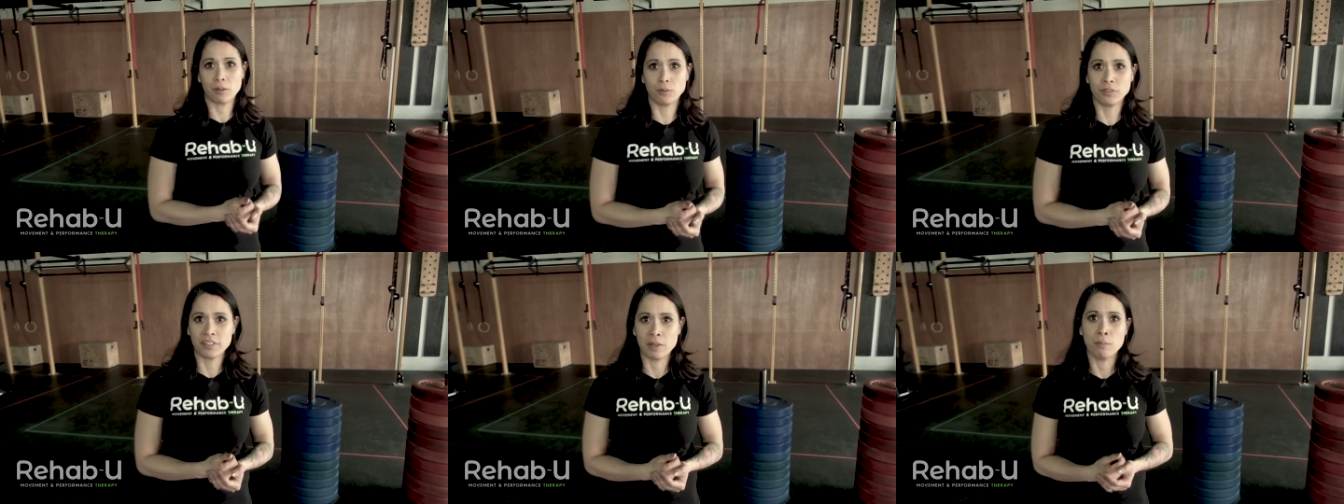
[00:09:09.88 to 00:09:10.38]

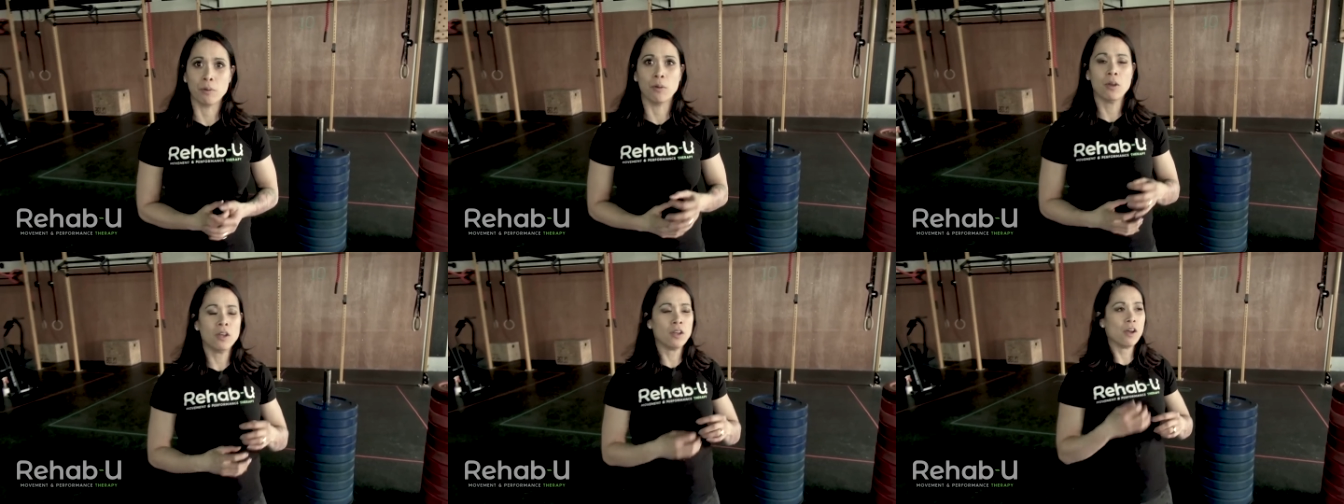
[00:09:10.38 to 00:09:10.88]
own tempo.
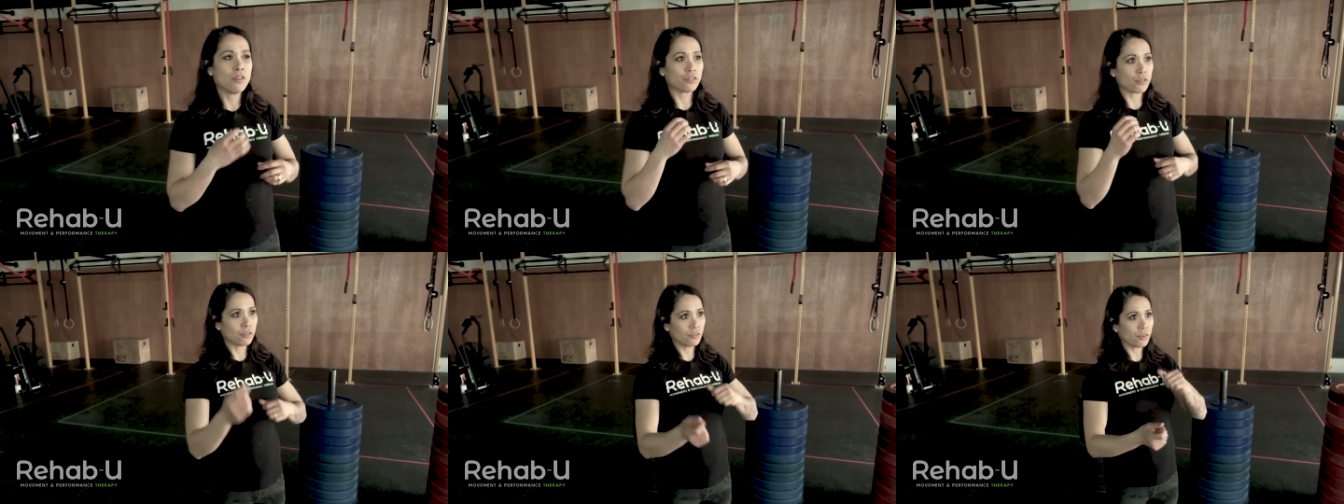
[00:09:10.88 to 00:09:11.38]

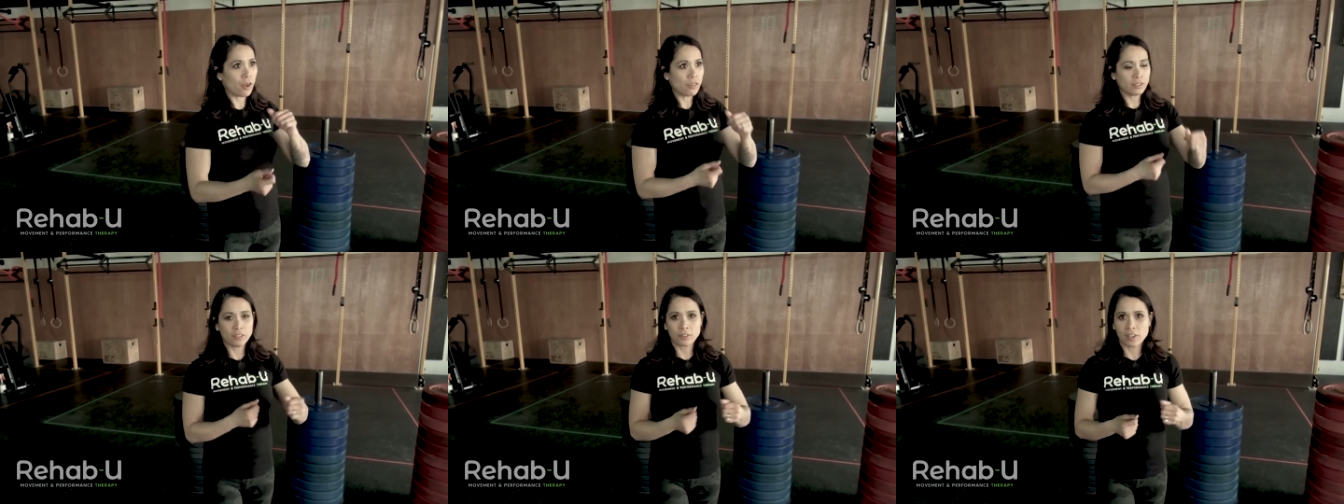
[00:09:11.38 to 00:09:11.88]
So those are all
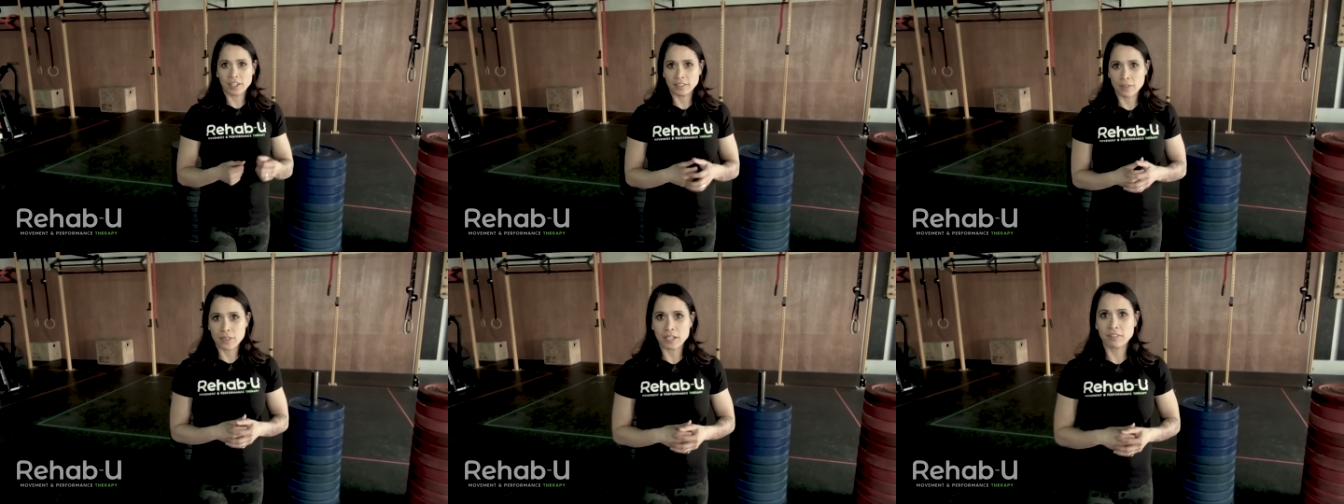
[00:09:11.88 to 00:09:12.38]
the little kind
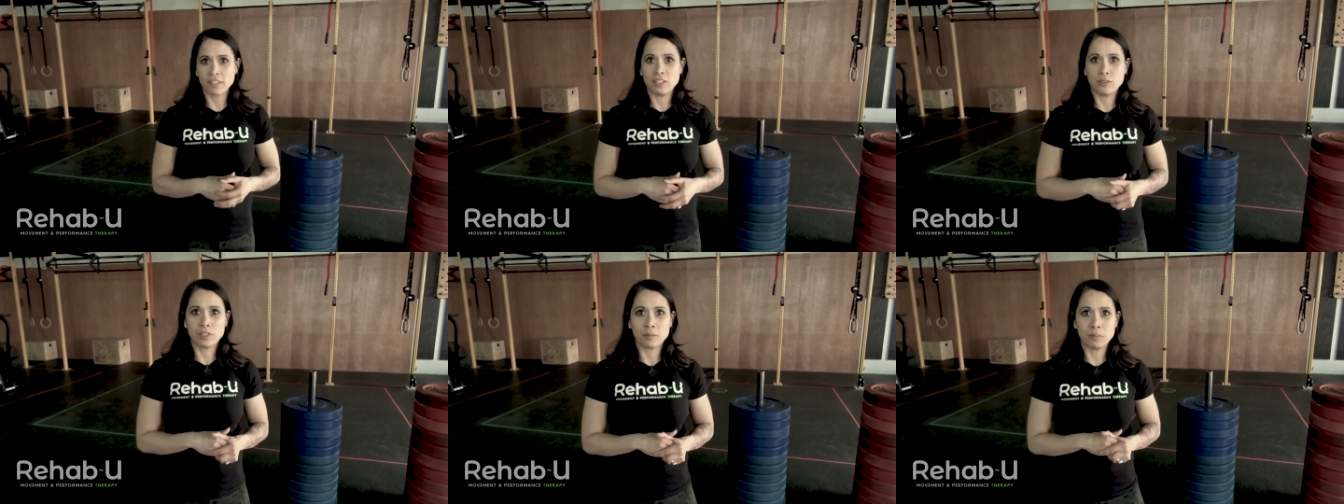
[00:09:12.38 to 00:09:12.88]
of things that
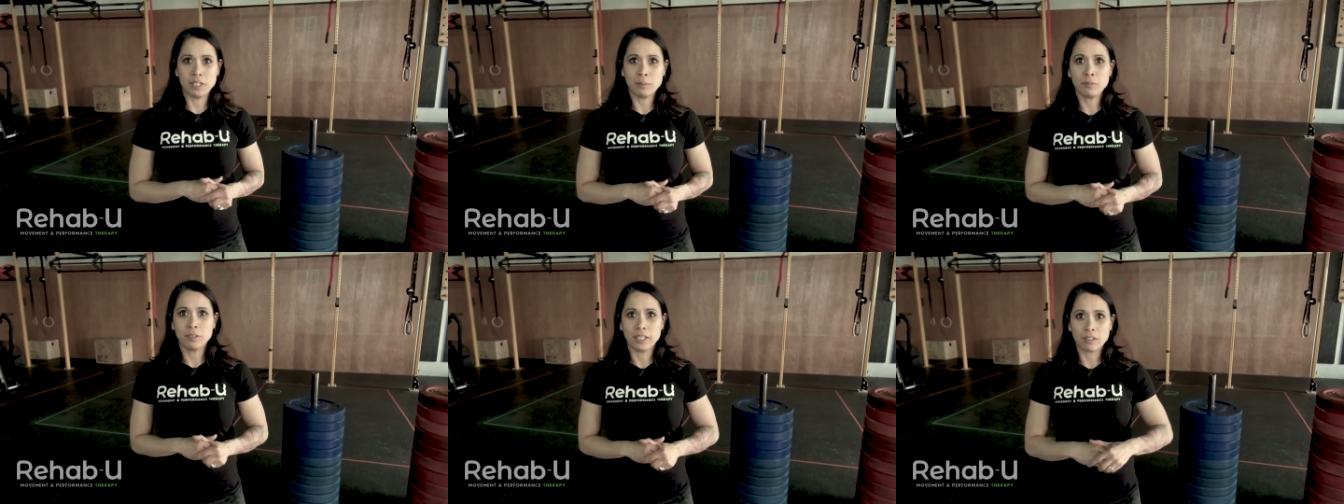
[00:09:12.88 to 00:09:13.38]
you can
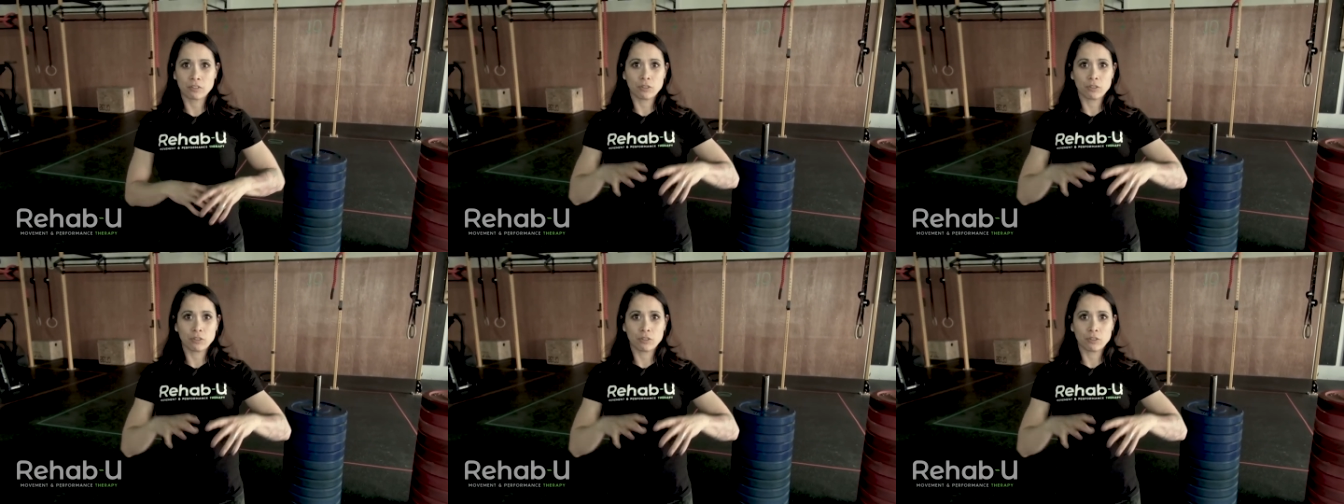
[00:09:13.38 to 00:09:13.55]
manipulate.